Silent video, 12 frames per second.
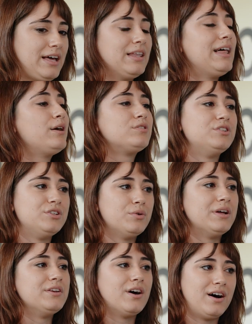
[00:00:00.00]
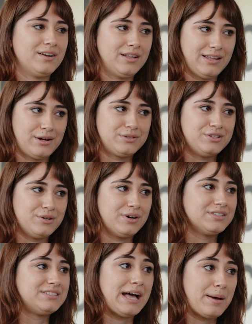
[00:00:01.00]
allowed to do and not allowed to do
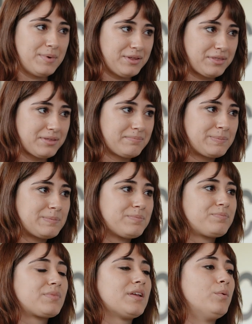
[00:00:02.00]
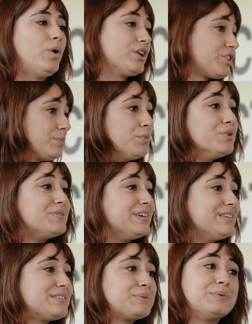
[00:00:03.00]
on Sabbath. Watching
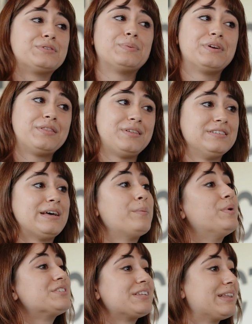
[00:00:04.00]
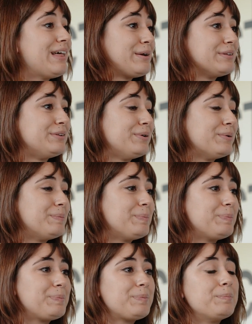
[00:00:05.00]
movies was one of the things I wasn't allowed to do,
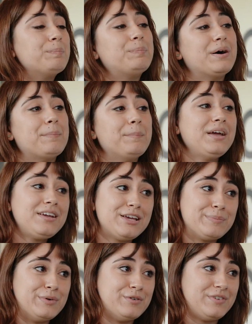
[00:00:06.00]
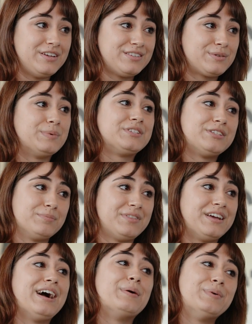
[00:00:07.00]
but making movies was
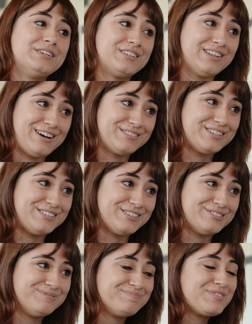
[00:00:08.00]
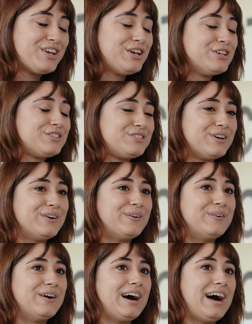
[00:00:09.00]
something I was allowed to do.
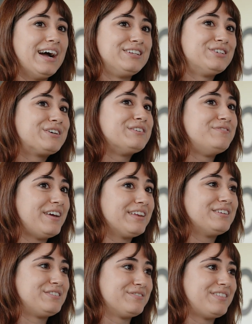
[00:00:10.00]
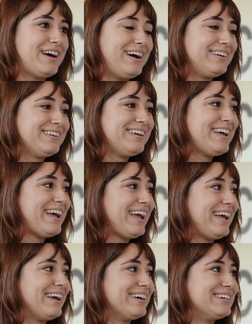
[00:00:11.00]
So I took advantage of that,
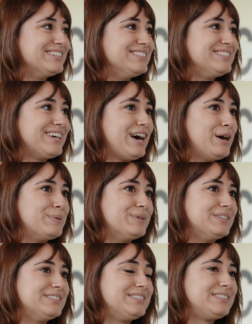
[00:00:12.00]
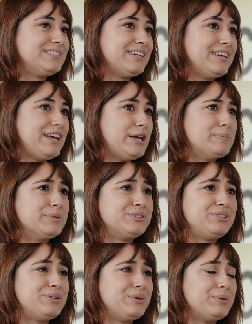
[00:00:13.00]
and I was able
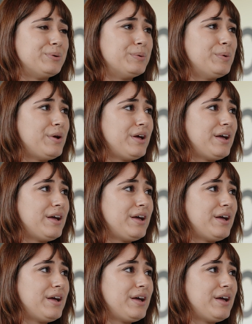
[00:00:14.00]
to